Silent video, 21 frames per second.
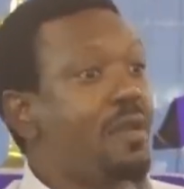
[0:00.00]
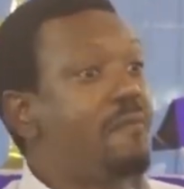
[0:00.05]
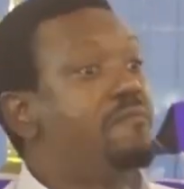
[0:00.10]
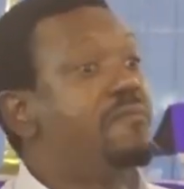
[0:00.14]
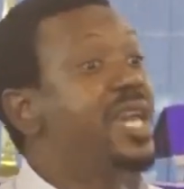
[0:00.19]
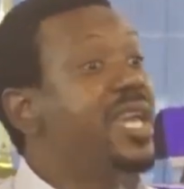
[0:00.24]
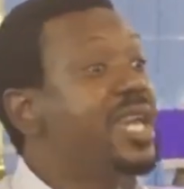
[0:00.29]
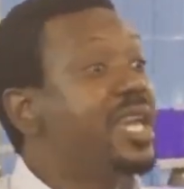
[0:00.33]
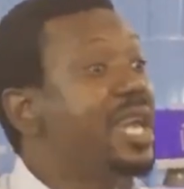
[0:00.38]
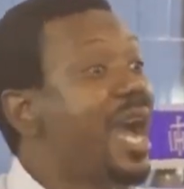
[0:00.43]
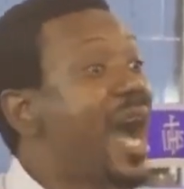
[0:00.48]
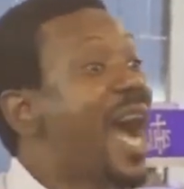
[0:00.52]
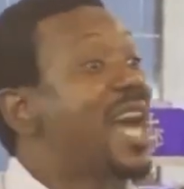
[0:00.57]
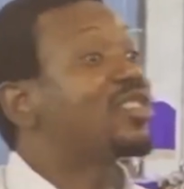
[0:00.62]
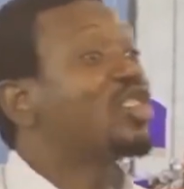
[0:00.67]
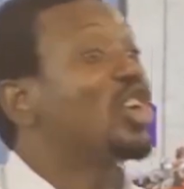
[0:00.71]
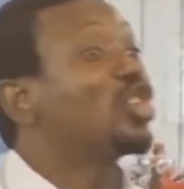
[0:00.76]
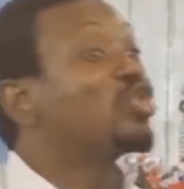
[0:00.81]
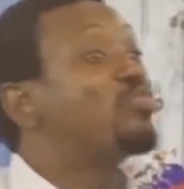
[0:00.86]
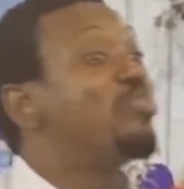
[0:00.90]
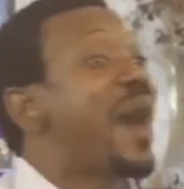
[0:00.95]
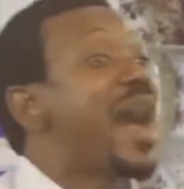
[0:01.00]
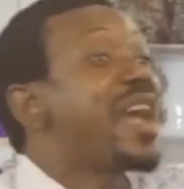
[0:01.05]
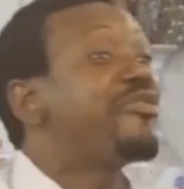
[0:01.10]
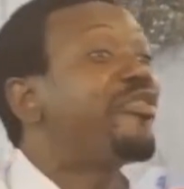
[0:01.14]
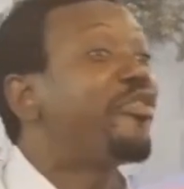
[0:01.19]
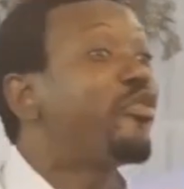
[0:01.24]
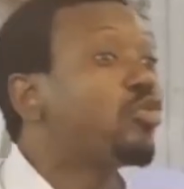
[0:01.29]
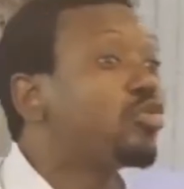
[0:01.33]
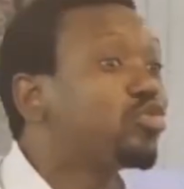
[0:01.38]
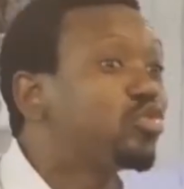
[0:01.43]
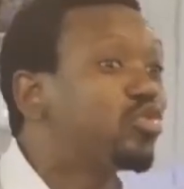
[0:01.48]
Me, I don't buy
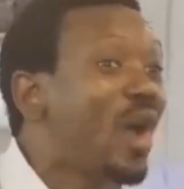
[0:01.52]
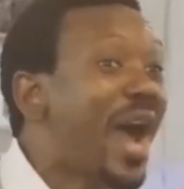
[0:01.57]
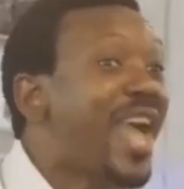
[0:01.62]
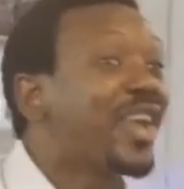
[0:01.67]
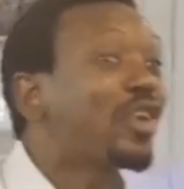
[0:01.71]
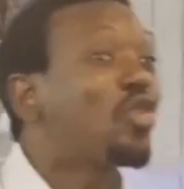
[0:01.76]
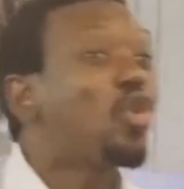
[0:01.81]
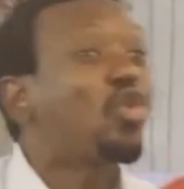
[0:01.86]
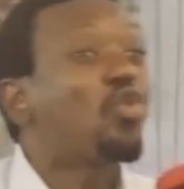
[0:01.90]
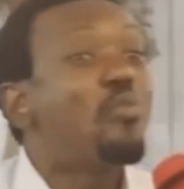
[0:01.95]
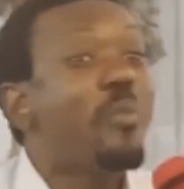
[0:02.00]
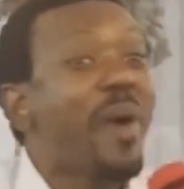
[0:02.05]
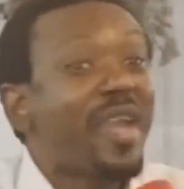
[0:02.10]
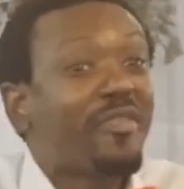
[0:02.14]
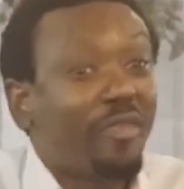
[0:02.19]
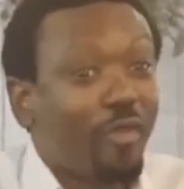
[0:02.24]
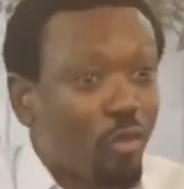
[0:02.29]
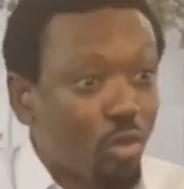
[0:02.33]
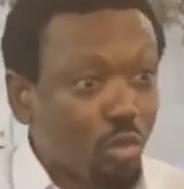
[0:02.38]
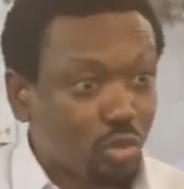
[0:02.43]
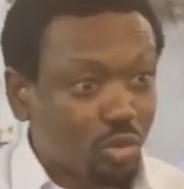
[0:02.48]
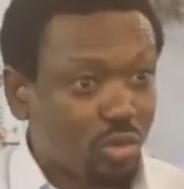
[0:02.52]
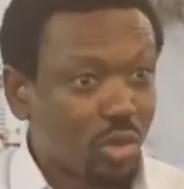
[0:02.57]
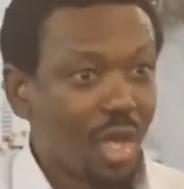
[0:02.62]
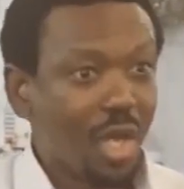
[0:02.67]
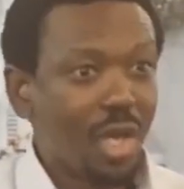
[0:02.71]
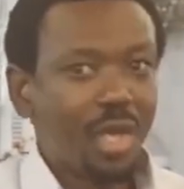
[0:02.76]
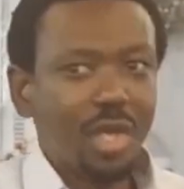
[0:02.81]
food. I cook my food.